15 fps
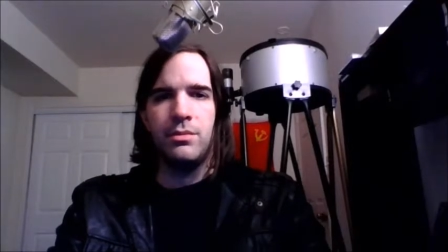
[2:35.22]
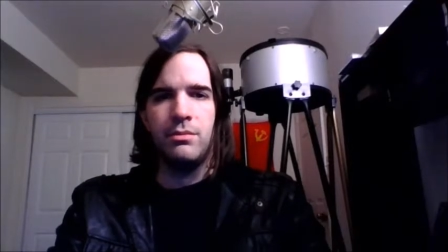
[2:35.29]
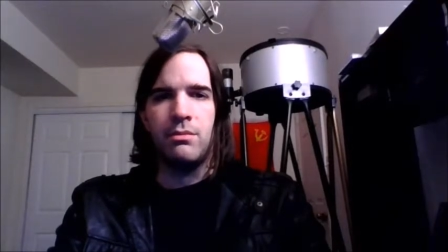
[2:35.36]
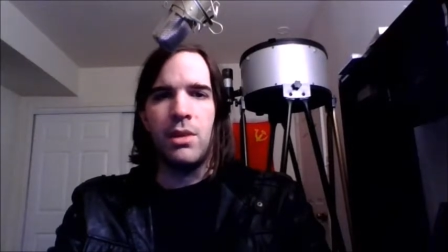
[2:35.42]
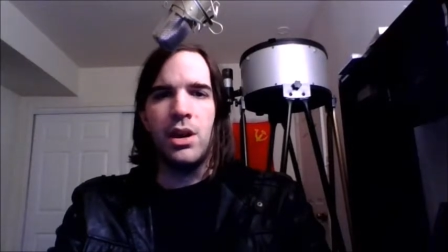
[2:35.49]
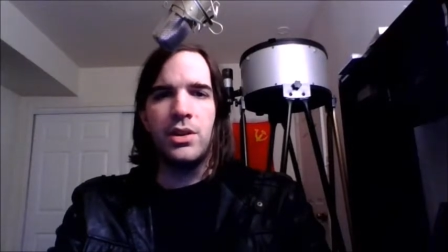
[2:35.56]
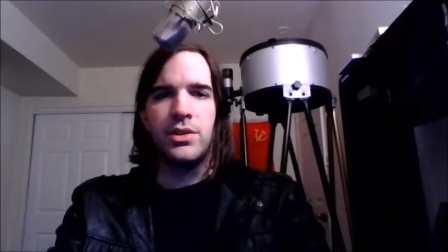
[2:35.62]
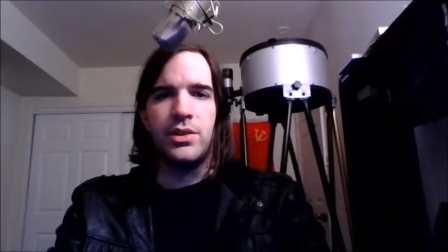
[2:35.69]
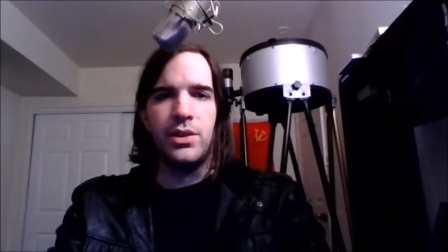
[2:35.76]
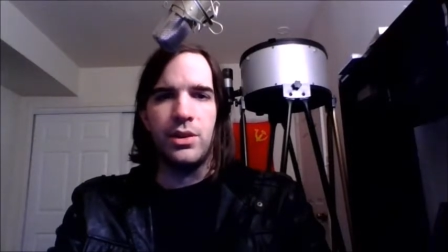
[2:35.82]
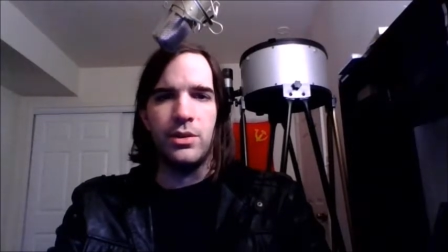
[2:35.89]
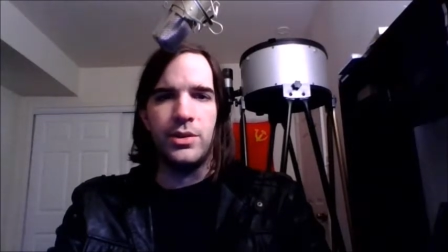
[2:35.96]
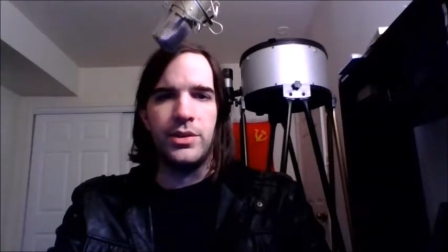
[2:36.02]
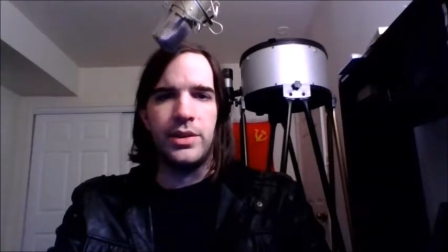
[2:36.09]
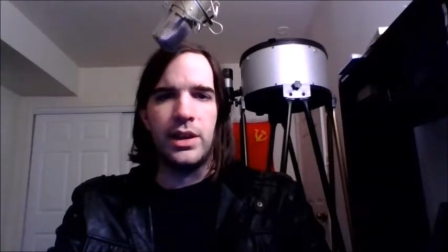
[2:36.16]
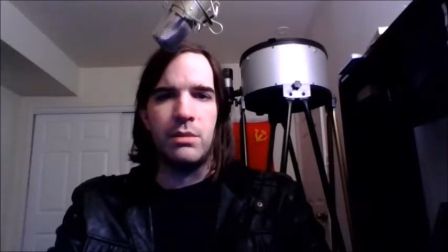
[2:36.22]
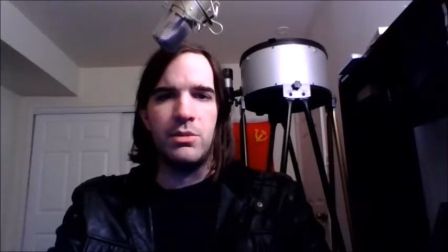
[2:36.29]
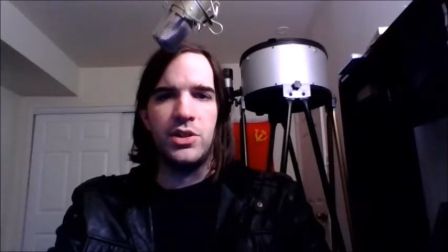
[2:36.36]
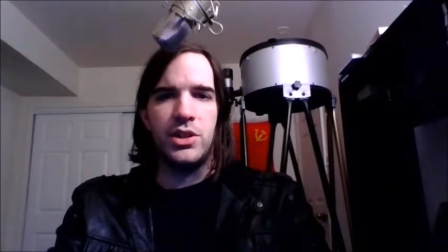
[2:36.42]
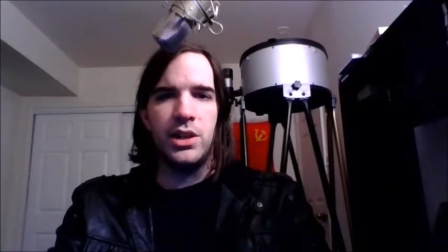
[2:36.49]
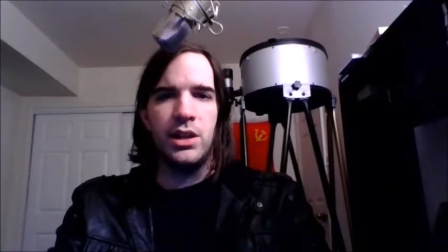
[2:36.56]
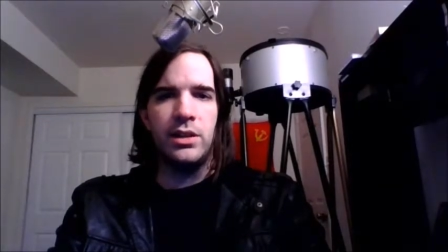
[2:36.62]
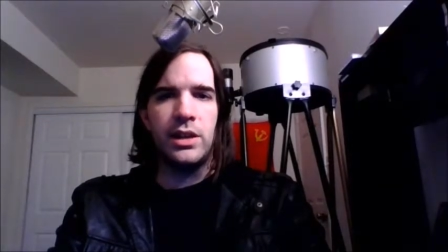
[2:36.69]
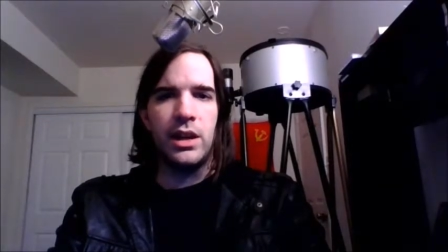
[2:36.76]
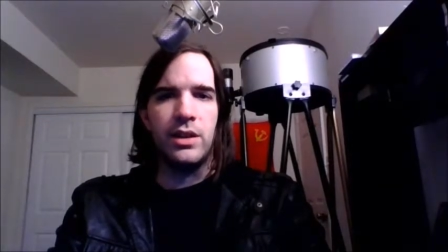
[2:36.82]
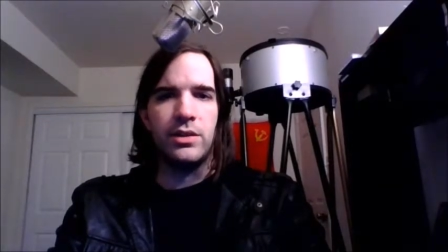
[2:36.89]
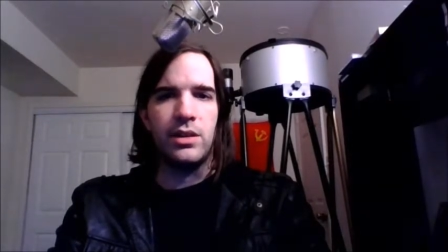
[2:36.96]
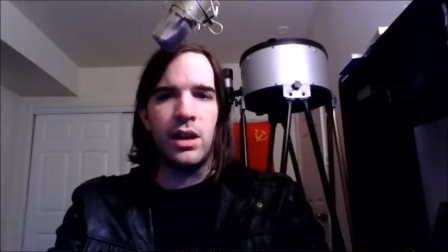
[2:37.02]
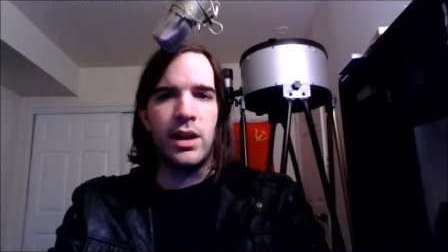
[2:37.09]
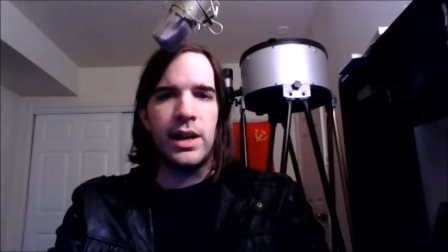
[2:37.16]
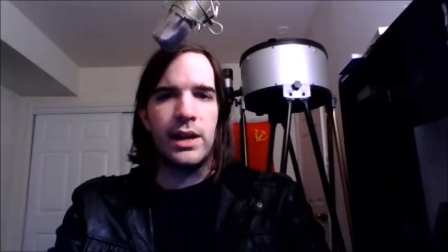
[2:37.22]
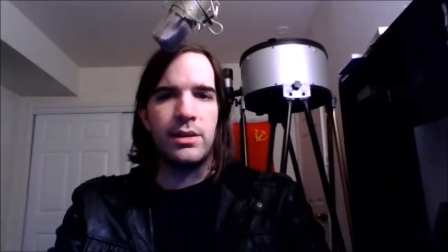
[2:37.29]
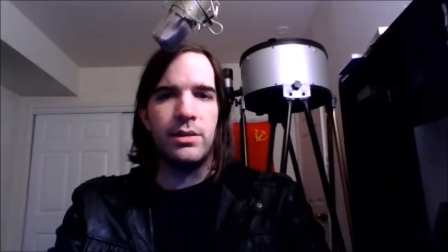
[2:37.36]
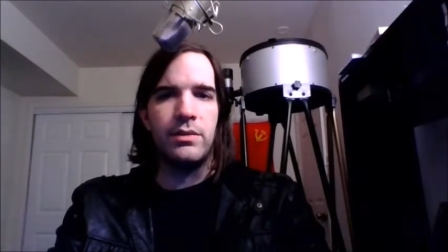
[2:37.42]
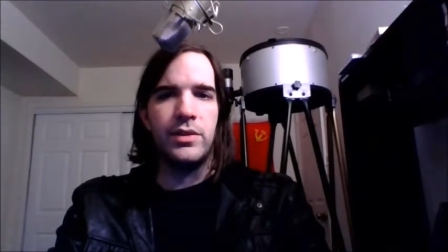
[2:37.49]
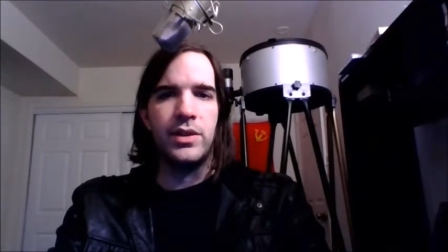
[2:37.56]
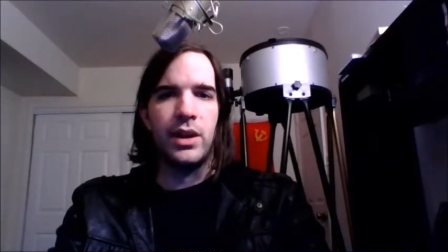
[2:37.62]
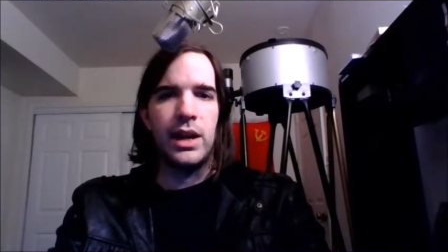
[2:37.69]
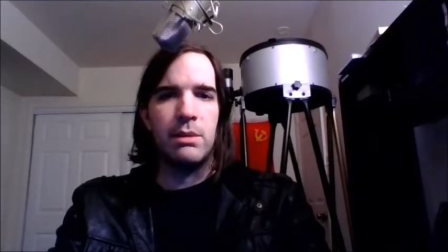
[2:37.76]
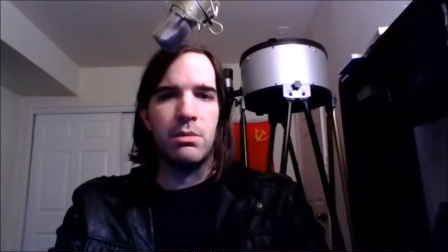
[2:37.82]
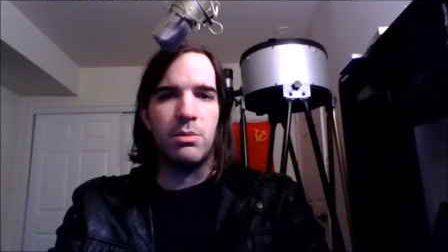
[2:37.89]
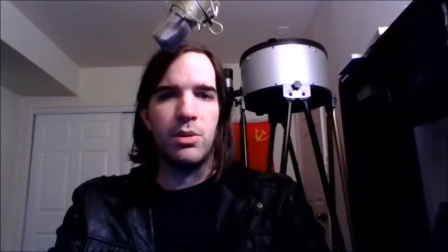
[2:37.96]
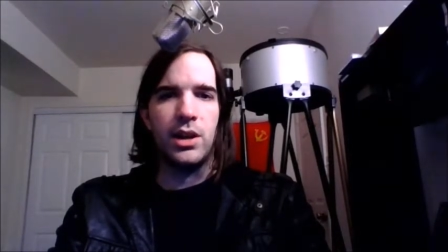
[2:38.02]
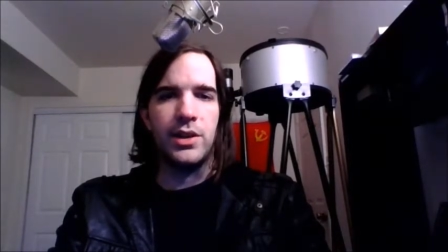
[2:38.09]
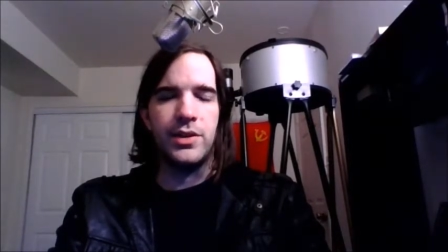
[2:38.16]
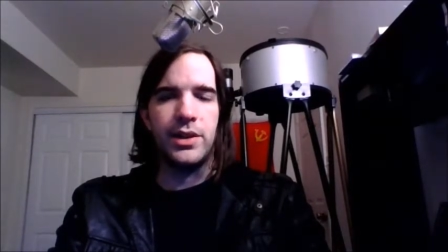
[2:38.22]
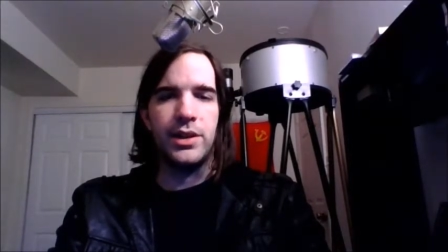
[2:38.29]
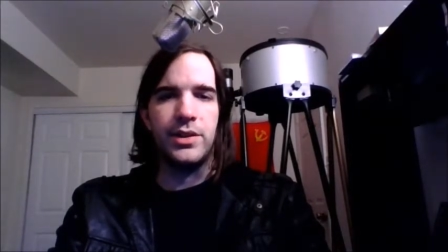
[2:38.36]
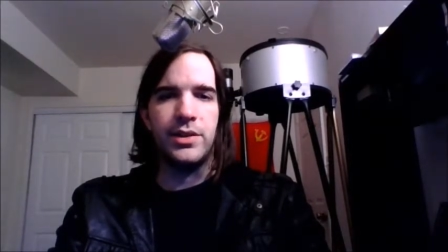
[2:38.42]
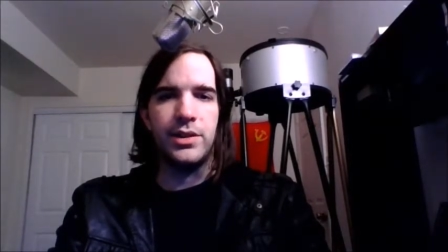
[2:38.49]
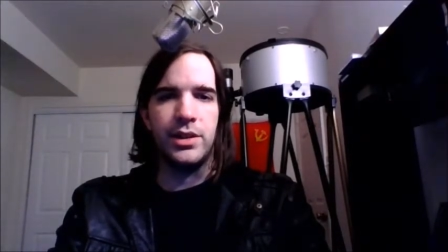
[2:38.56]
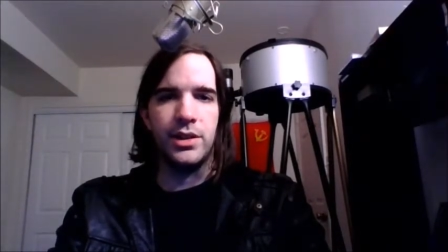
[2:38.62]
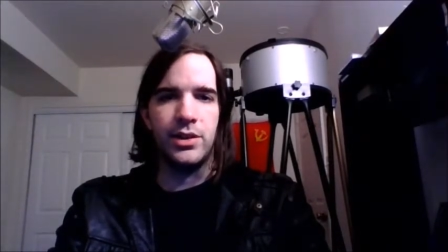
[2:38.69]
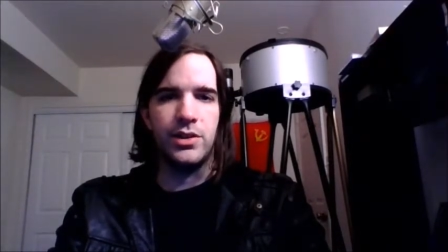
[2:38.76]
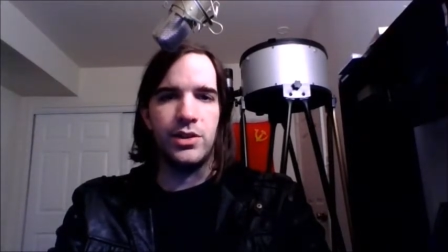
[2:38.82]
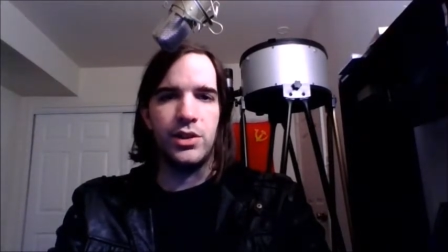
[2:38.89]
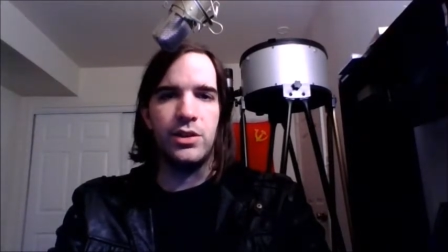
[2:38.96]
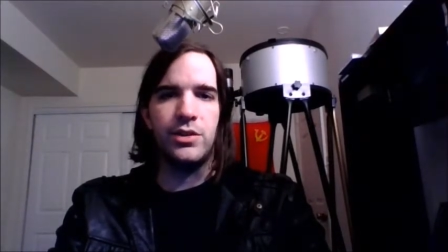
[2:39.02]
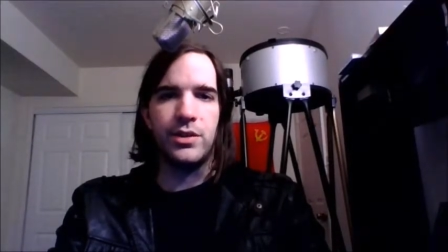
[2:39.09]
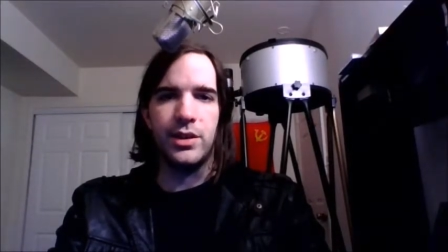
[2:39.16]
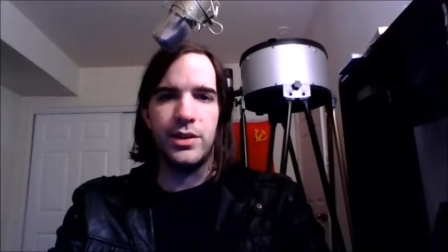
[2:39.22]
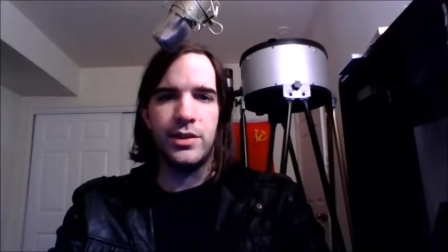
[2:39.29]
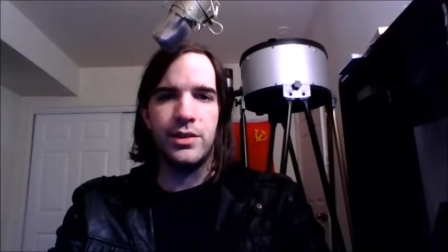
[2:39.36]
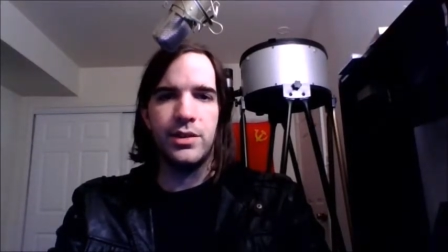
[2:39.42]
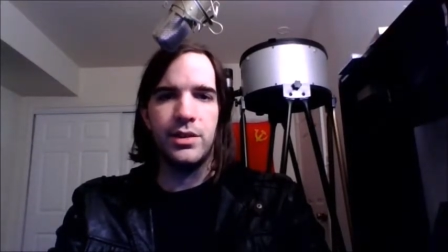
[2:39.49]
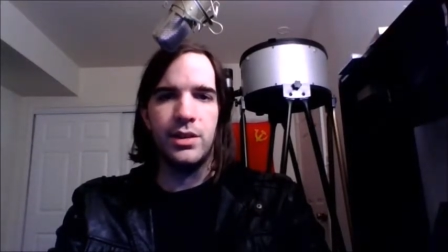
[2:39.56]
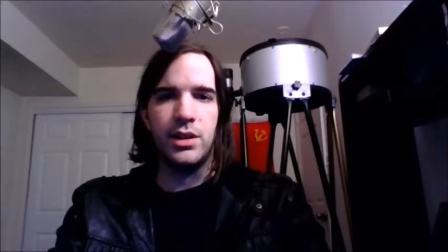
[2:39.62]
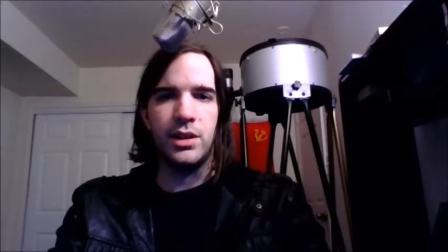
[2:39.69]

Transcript: Marx notes that a machine that is not active in the labor process is useless,